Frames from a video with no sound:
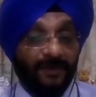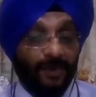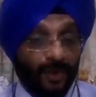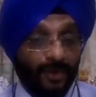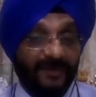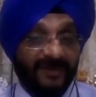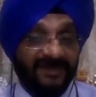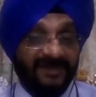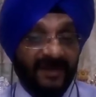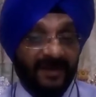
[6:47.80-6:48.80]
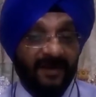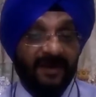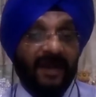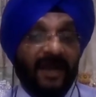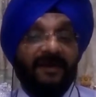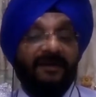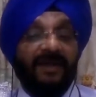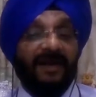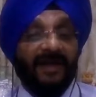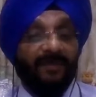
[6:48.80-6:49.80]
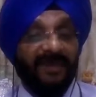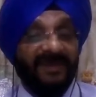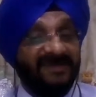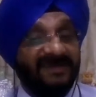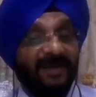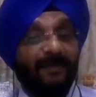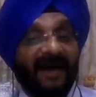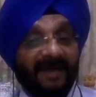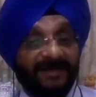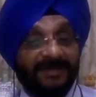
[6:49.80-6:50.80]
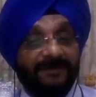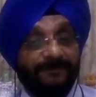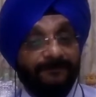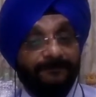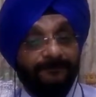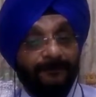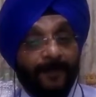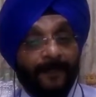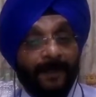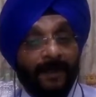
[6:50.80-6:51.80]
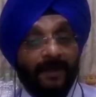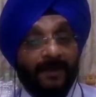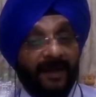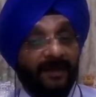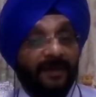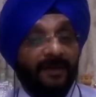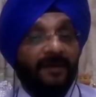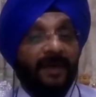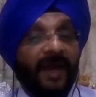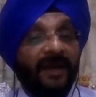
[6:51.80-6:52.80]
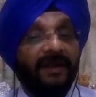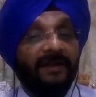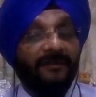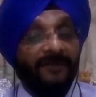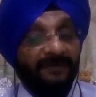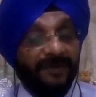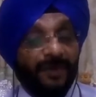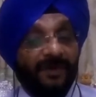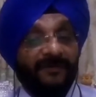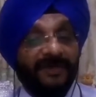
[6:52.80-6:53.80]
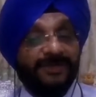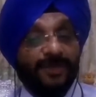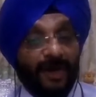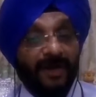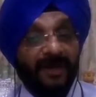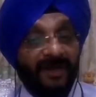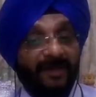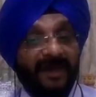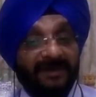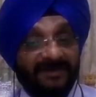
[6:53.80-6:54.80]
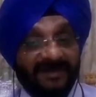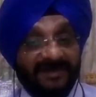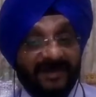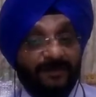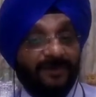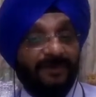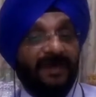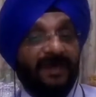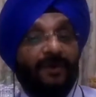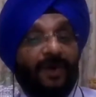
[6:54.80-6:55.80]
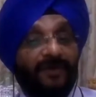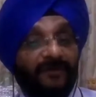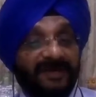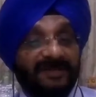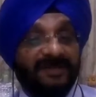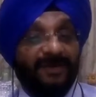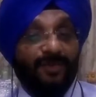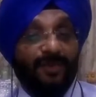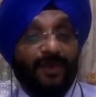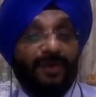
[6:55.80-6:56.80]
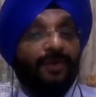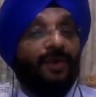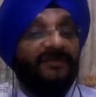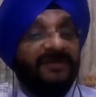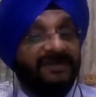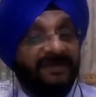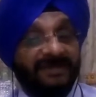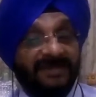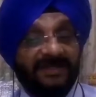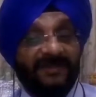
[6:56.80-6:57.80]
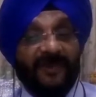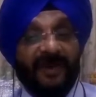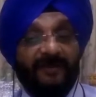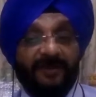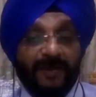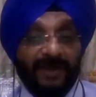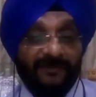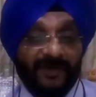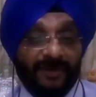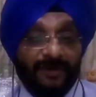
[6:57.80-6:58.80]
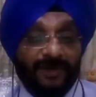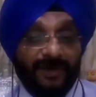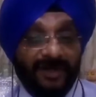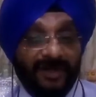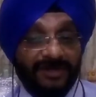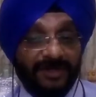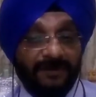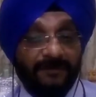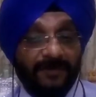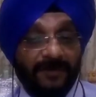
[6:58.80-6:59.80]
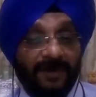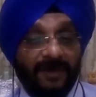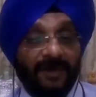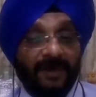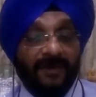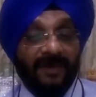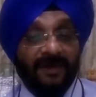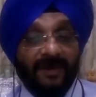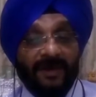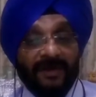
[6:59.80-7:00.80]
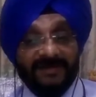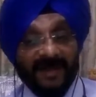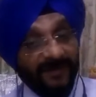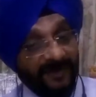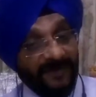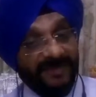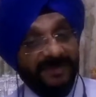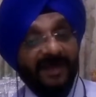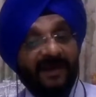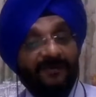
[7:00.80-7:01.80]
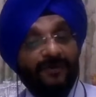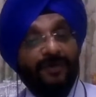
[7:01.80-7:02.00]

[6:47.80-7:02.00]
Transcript: load which is there, and that can be easily managed, right? And when you talk of a strong email system, so they can always, move on to Office 365 with multi-factor authentication, right? Something which they have to